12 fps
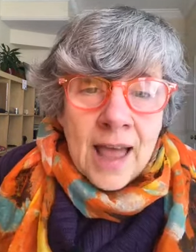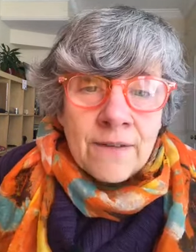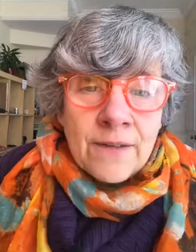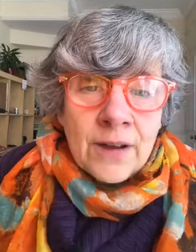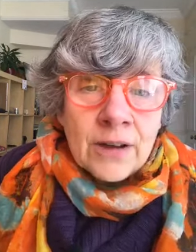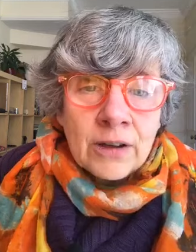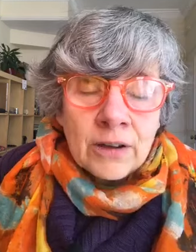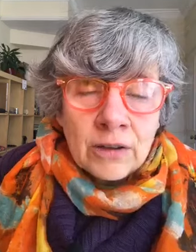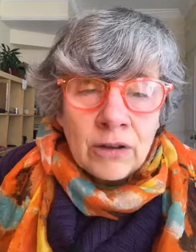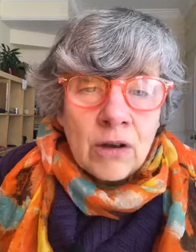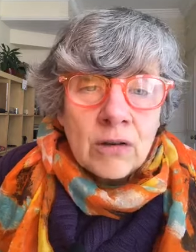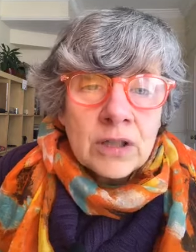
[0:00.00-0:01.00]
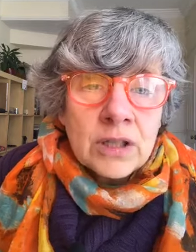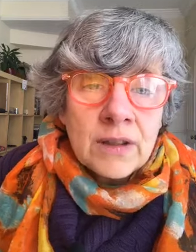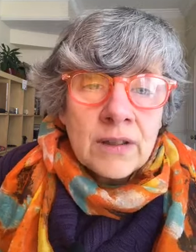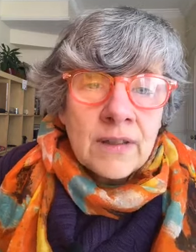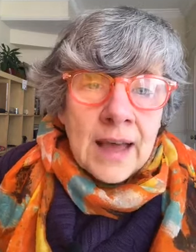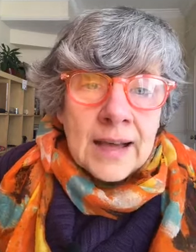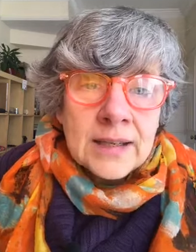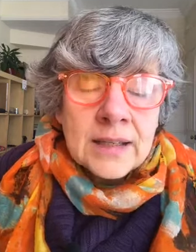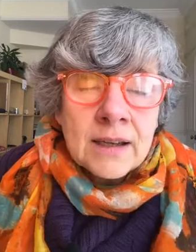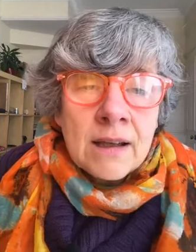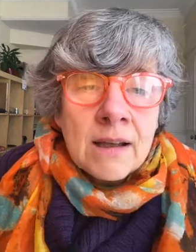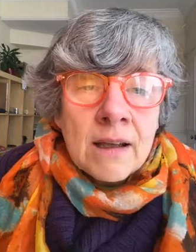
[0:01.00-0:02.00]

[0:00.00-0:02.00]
ever clocked that